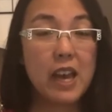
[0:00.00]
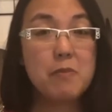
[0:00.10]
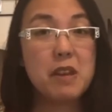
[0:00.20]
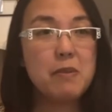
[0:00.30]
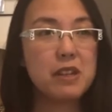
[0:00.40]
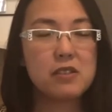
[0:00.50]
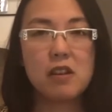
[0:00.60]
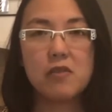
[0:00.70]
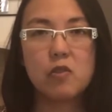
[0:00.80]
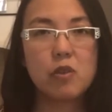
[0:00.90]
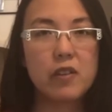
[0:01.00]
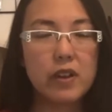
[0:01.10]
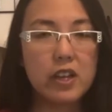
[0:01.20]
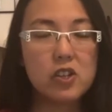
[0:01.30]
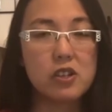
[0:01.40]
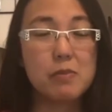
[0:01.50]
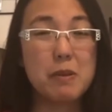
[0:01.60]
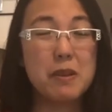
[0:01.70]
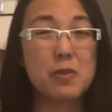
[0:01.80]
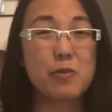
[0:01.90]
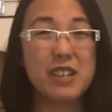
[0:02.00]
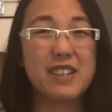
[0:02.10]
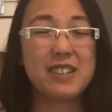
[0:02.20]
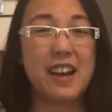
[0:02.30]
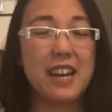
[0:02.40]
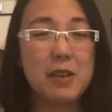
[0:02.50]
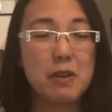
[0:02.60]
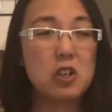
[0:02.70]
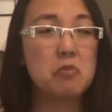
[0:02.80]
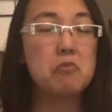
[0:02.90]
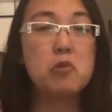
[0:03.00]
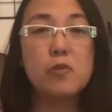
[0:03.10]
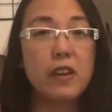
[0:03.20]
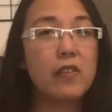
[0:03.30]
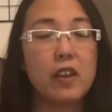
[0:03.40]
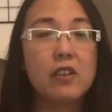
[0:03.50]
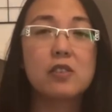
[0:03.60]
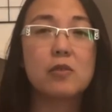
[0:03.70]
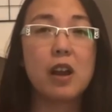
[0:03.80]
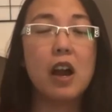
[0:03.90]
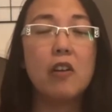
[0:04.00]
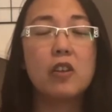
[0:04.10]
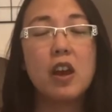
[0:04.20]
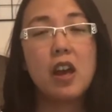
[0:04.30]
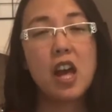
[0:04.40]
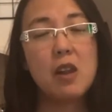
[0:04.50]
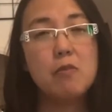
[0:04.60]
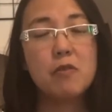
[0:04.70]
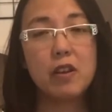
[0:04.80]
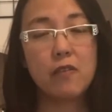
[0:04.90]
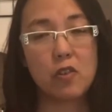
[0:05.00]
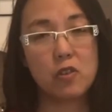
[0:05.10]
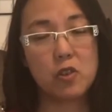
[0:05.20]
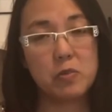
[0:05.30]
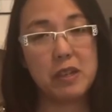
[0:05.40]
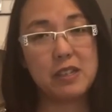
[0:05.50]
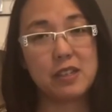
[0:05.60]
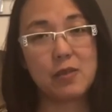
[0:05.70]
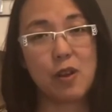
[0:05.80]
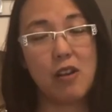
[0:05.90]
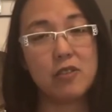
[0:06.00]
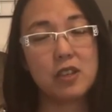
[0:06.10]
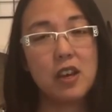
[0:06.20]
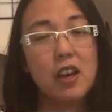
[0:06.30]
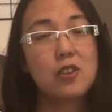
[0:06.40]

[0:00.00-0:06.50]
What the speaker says: And maybe it's not even renovations, maybe it's redesigning by just moving things around and moving furniture pieces around.